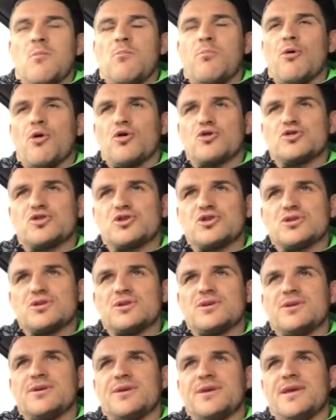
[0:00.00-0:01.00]
but
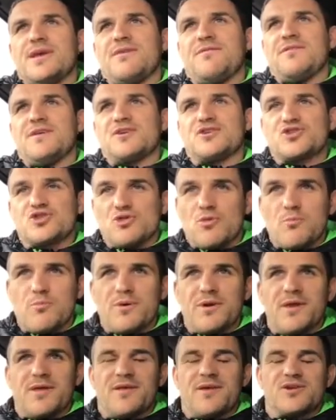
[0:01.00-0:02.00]
if you're
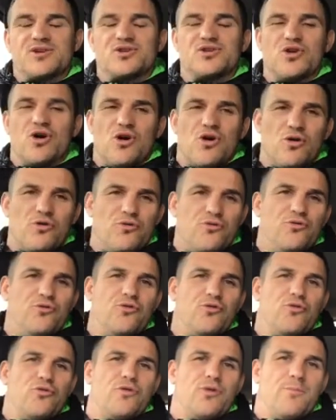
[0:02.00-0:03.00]
somebody that's not
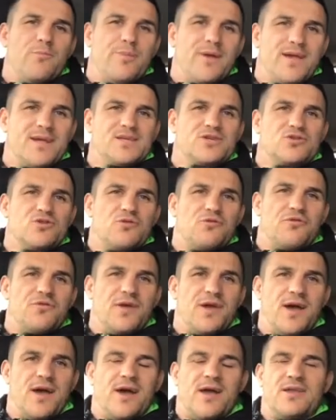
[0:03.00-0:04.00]
done the big stuff
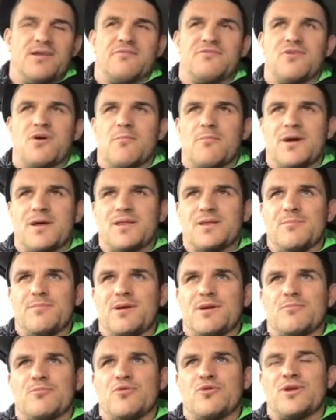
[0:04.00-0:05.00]
yet and you've not made the
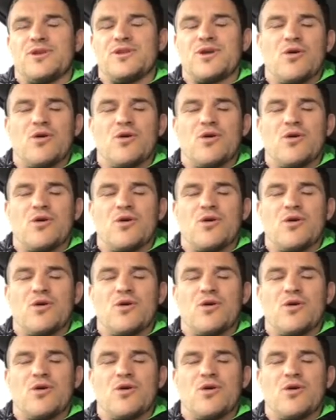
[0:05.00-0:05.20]
big money,